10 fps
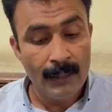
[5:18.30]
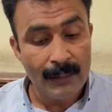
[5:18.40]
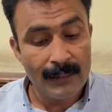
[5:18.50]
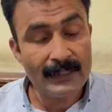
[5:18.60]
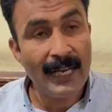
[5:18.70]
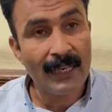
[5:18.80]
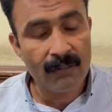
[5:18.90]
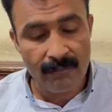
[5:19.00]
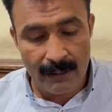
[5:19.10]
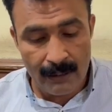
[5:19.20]
The
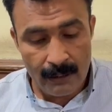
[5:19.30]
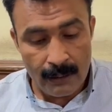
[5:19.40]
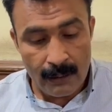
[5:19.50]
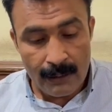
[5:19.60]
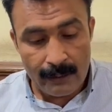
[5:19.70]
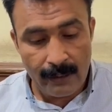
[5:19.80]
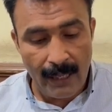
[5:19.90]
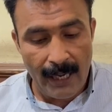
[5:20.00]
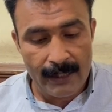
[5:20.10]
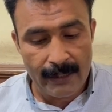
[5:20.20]
second one, the
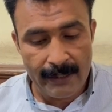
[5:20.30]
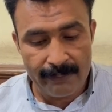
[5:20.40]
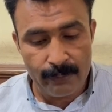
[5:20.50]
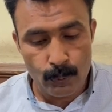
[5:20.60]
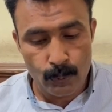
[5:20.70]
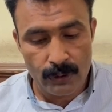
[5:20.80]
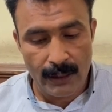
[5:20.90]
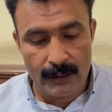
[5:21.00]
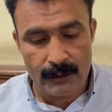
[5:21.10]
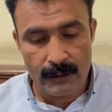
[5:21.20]
entry of new
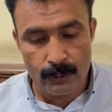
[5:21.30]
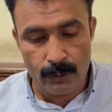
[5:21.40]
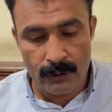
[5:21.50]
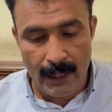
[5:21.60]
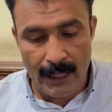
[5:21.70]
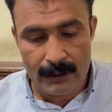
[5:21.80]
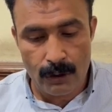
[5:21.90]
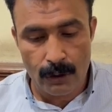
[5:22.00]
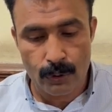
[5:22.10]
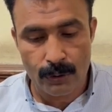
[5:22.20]
states into
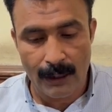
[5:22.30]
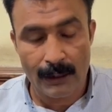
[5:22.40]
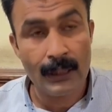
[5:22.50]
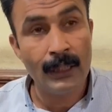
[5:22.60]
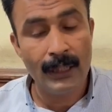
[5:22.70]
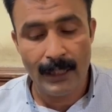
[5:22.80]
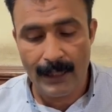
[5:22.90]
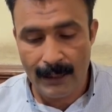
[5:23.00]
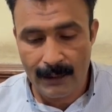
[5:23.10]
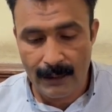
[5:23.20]
international society,
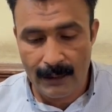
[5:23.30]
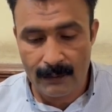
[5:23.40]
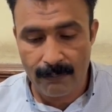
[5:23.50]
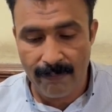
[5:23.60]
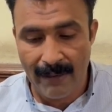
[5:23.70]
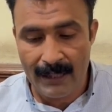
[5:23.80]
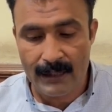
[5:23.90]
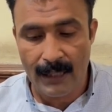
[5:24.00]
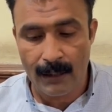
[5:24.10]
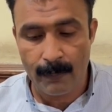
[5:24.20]
it is well
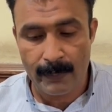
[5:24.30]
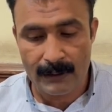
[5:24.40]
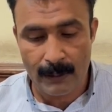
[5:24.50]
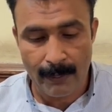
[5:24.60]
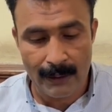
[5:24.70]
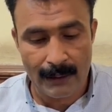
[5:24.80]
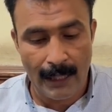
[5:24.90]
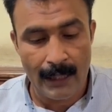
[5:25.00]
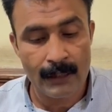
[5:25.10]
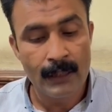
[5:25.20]
settled principle
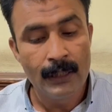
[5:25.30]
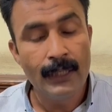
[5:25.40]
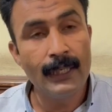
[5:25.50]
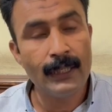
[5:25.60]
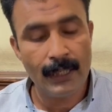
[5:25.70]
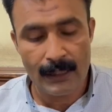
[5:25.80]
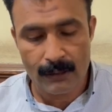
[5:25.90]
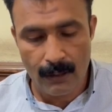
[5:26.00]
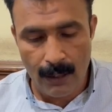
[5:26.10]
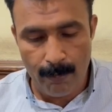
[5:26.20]
that
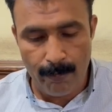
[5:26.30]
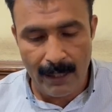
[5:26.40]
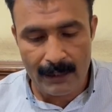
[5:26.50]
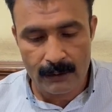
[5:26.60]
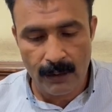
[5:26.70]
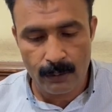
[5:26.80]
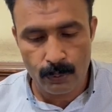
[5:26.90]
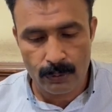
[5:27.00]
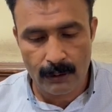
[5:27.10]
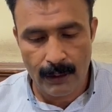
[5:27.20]
international law binds the new
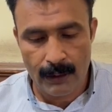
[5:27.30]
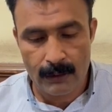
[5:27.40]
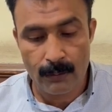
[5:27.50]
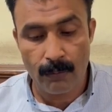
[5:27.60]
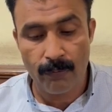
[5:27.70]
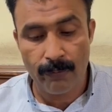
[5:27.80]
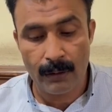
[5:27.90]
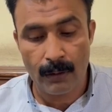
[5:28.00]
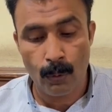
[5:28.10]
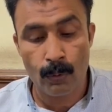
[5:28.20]
state
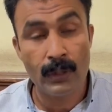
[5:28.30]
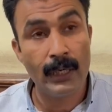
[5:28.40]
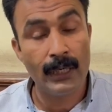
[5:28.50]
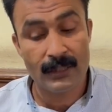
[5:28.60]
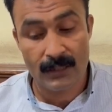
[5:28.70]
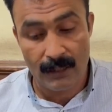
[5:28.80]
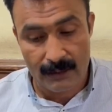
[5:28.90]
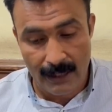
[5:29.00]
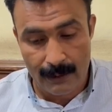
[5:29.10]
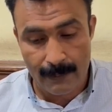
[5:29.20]
without its
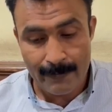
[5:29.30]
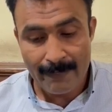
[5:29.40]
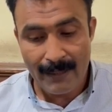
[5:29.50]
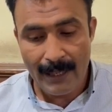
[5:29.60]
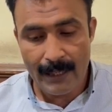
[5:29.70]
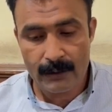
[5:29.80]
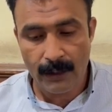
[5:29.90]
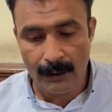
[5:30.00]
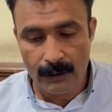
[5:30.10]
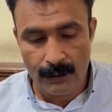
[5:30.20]
consent, and
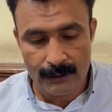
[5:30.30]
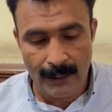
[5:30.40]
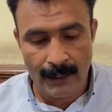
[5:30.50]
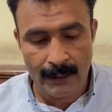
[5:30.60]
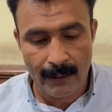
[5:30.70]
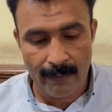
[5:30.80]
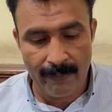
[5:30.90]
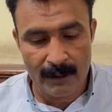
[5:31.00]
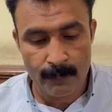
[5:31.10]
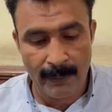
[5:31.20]
such consent, if
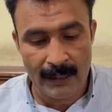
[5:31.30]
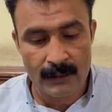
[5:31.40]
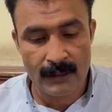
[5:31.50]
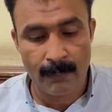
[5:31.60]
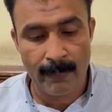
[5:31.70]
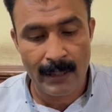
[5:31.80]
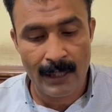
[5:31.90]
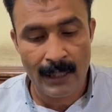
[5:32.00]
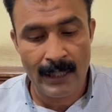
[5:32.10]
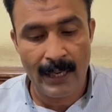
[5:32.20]
expressed, is
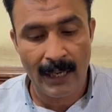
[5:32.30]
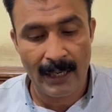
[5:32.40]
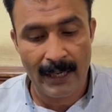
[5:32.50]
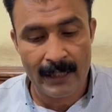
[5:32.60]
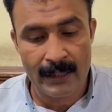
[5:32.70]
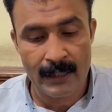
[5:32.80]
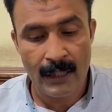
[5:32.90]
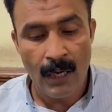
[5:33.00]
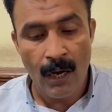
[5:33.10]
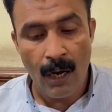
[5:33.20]
merely declaratory
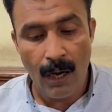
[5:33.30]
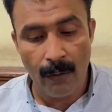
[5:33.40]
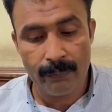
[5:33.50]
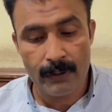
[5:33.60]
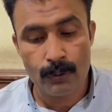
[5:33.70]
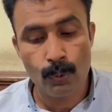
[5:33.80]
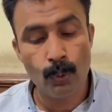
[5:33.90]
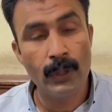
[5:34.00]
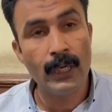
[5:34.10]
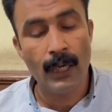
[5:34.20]
of the true
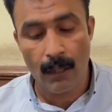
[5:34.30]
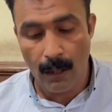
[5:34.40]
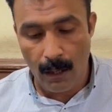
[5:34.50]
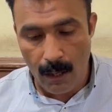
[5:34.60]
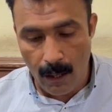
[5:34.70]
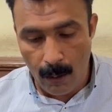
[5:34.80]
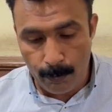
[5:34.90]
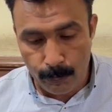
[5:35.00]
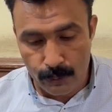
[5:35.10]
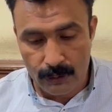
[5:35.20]
legal
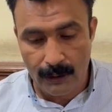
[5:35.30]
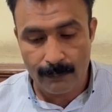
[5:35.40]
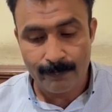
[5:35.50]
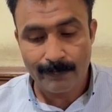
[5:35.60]
position.